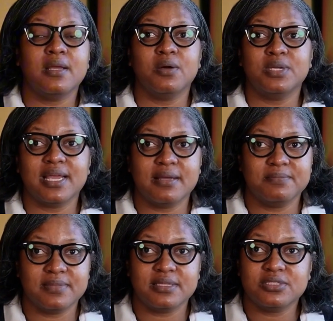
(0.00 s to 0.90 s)
Okay.
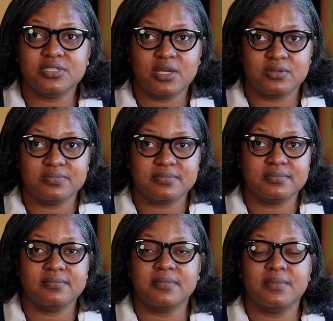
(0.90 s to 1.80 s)
So,
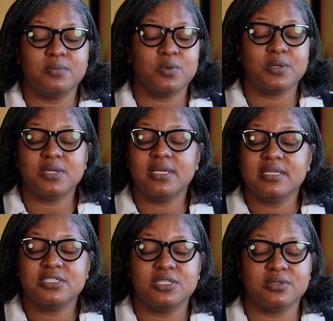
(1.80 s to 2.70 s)
what I'm going
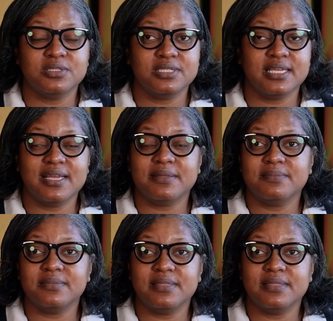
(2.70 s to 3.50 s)
to show you today